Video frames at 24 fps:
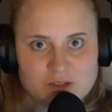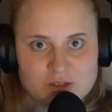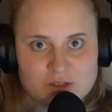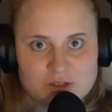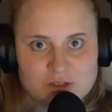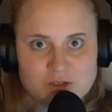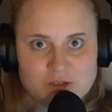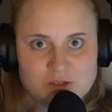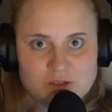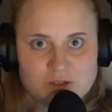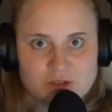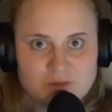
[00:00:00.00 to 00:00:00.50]

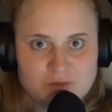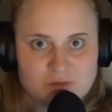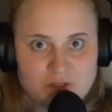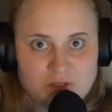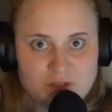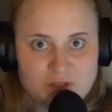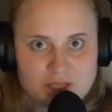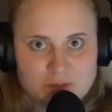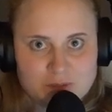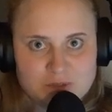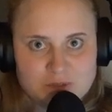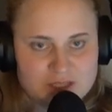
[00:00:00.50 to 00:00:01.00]
Alligatoah
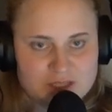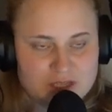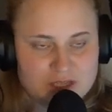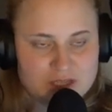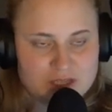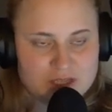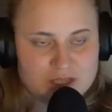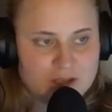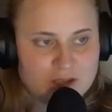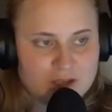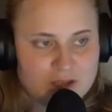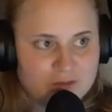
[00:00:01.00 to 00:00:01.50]
too, he
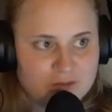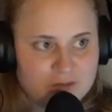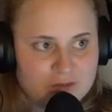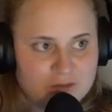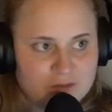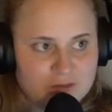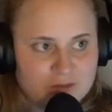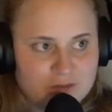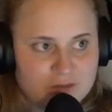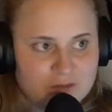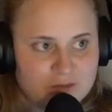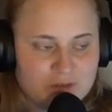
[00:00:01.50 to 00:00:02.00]
has
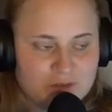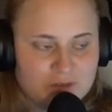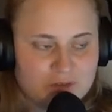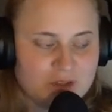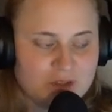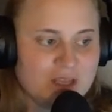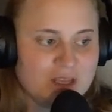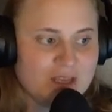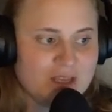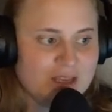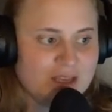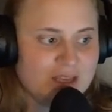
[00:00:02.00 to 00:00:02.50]
this as
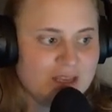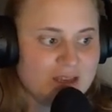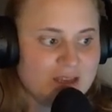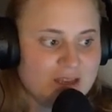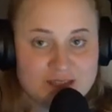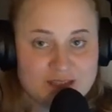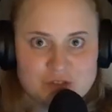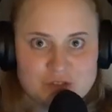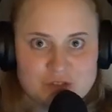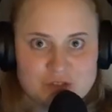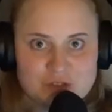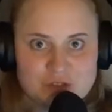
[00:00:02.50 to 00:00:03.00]
his wish
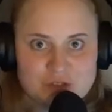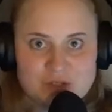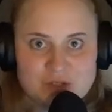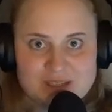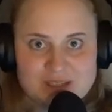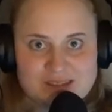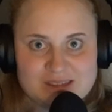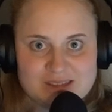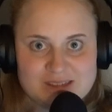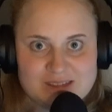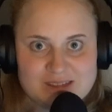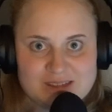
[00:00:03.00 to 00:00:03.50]
for his
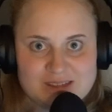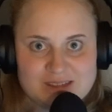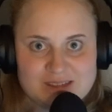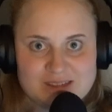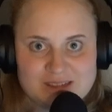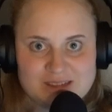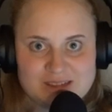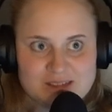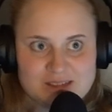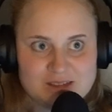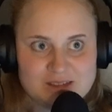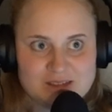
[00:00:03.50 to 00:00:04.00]
life to
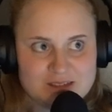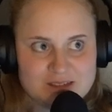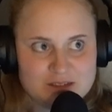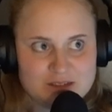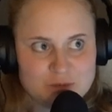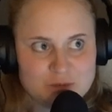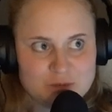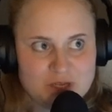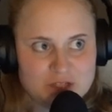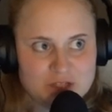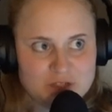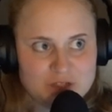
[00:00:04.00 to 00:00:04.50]
do
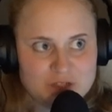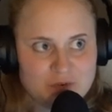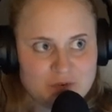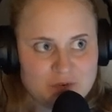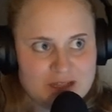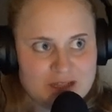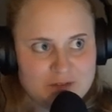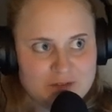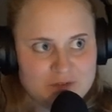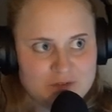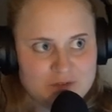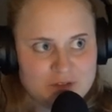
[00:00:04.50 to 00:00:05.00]
films, he
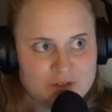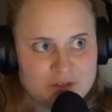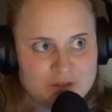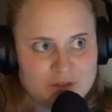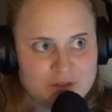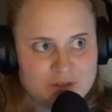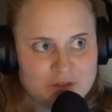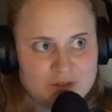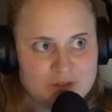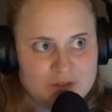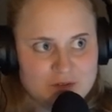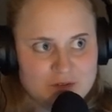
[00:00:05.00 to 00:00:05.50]
said many
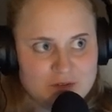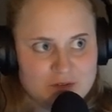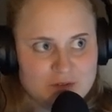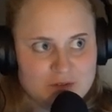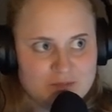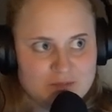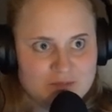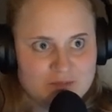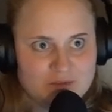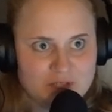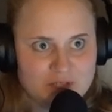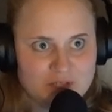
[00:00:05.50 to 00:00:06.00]
times,
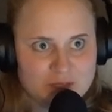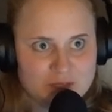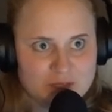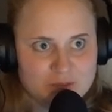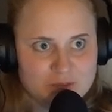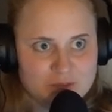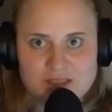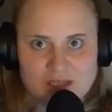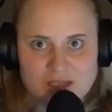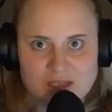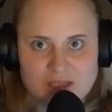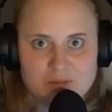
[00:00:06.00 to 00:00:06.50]
but
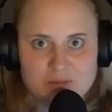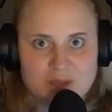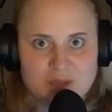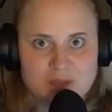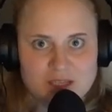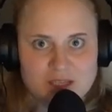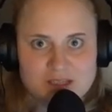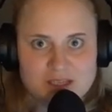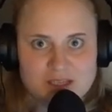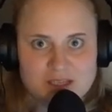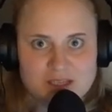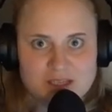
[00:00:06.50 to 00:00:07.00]
the music
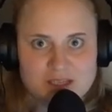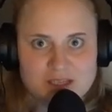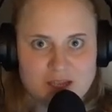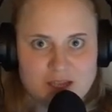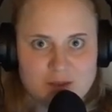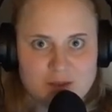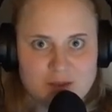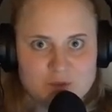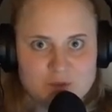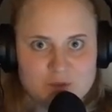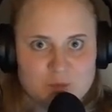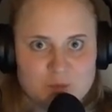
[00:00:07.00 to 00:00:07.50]
get
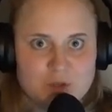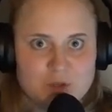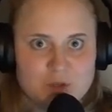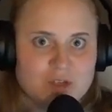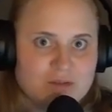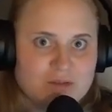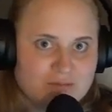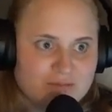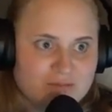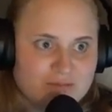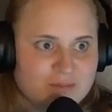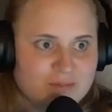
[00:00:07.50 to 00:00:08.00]
successful,
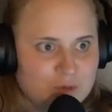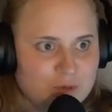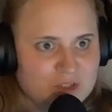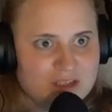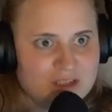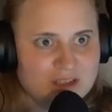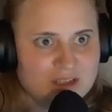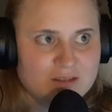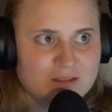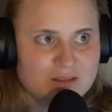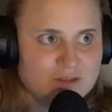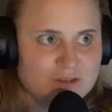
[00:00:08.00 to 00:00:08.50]
so he did
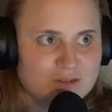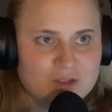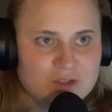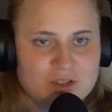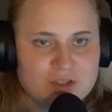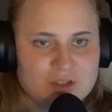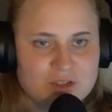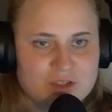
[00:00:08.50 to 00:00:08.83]
the music.